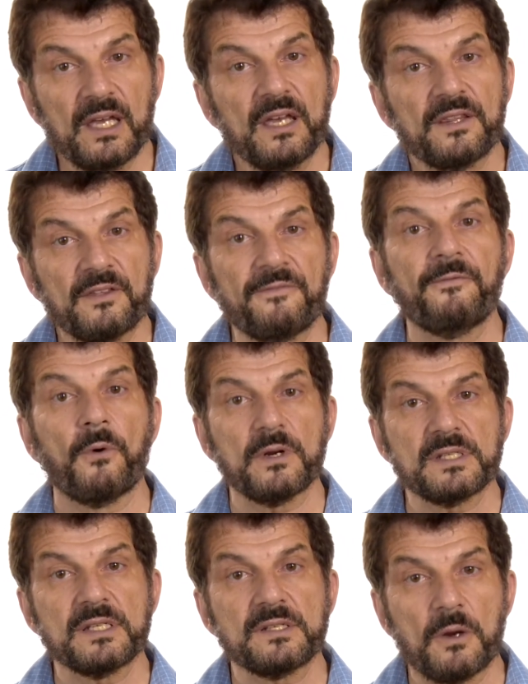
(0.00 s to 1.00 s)
The
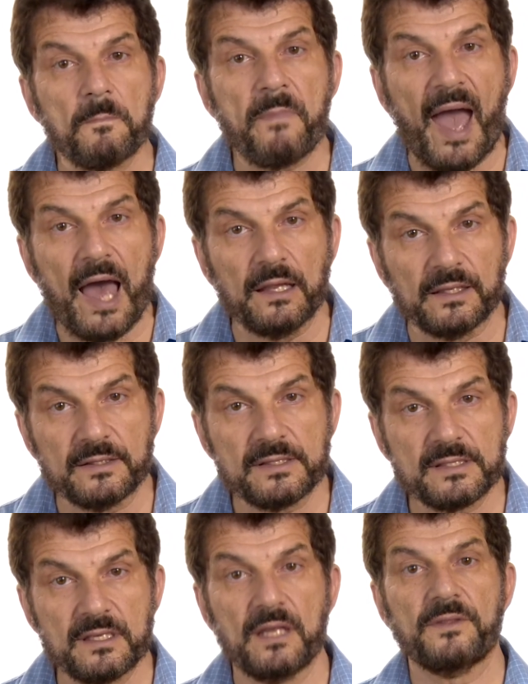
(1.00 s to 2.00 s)
forces are
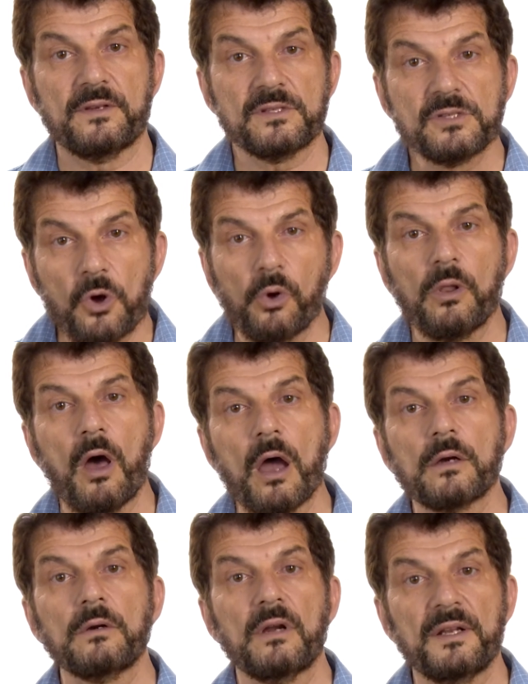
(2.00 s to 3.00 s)
balanced. There's no
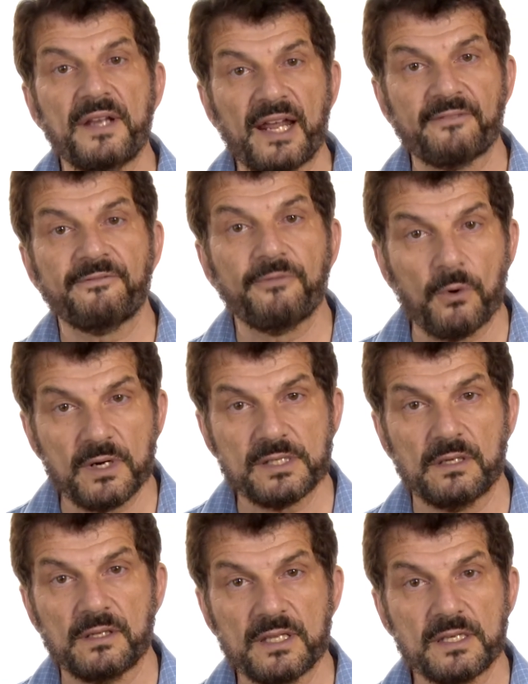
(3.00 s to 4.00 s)
longer a net force
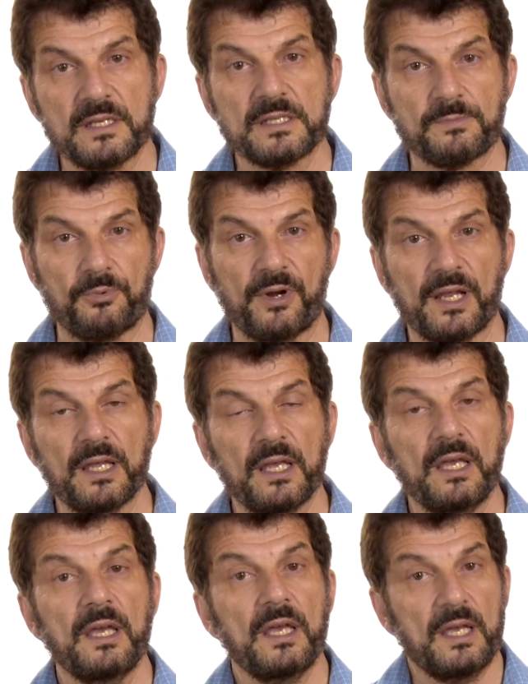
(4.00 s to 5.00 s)
on the spring.
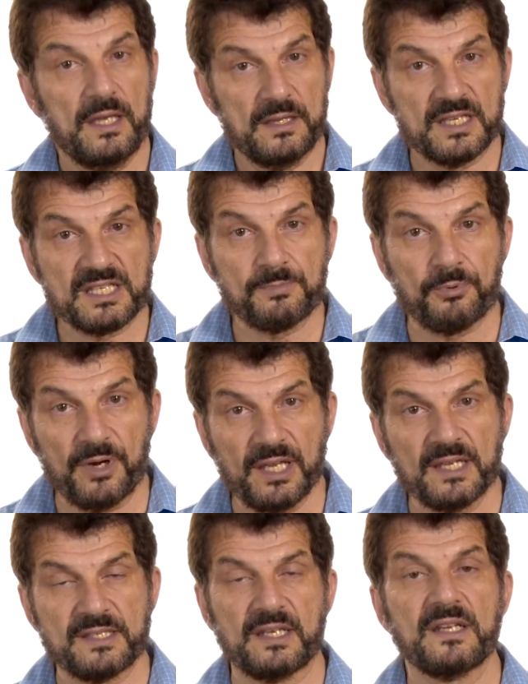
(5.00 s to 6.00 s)
The spring
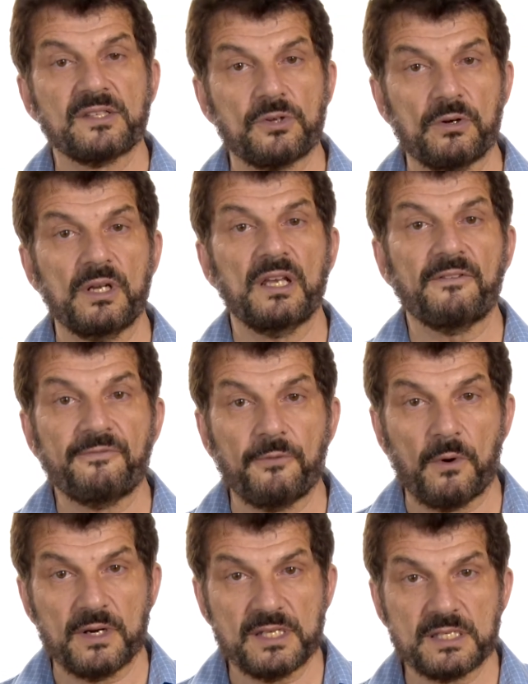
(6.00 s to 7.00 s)
is exerting a
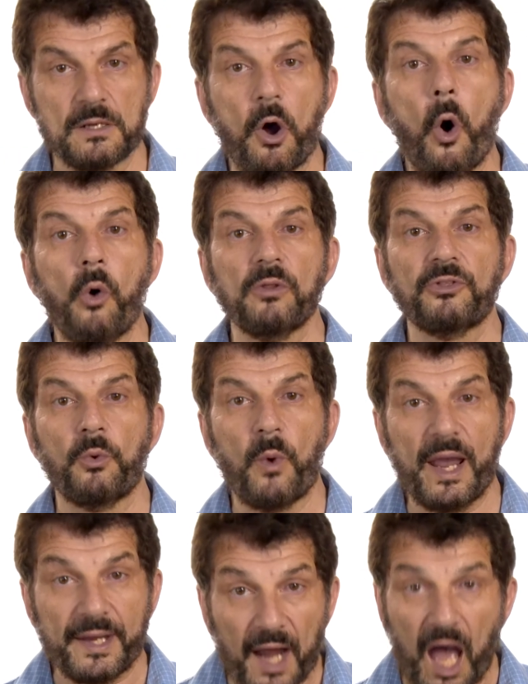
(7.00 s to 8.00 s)
force to hold the
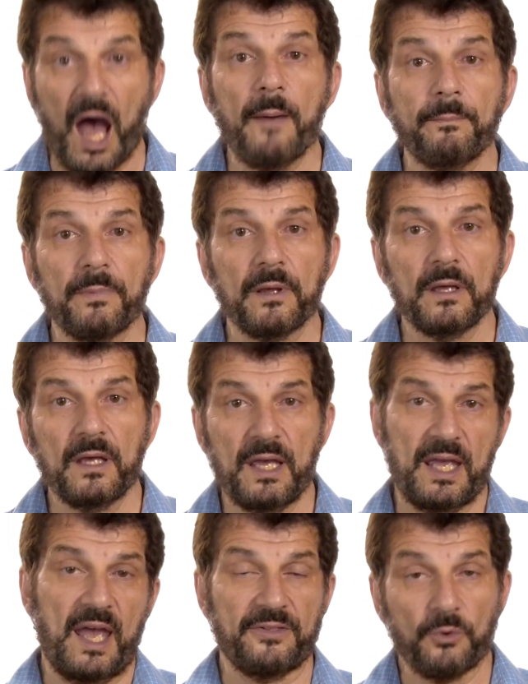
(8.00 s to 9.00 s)
weight up,
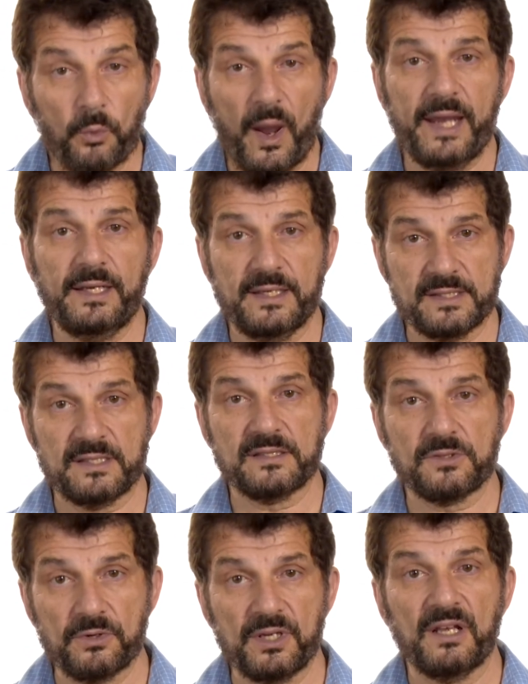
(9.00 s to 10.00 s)
and the weight is
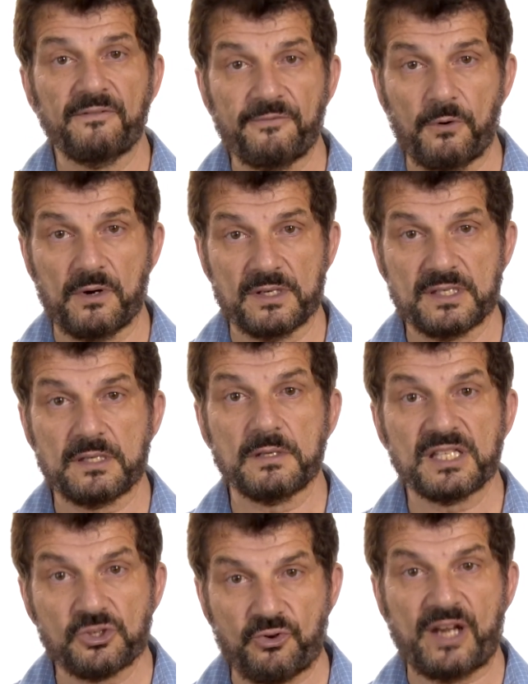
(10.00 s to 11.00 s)
exerting a force to
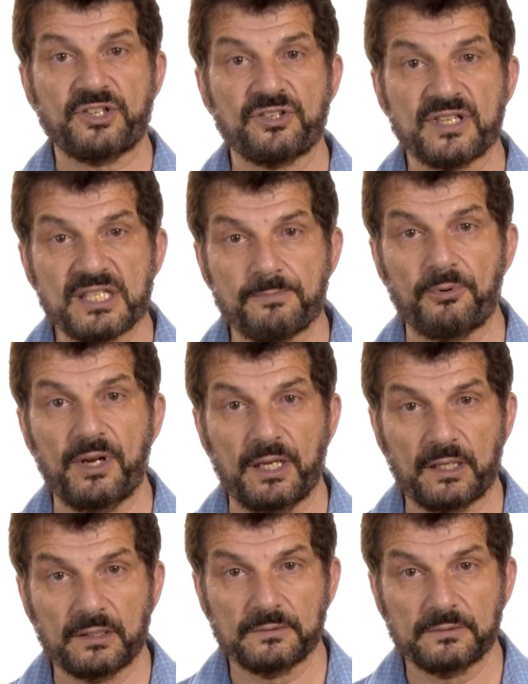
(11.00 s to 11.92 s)
stretch the spring.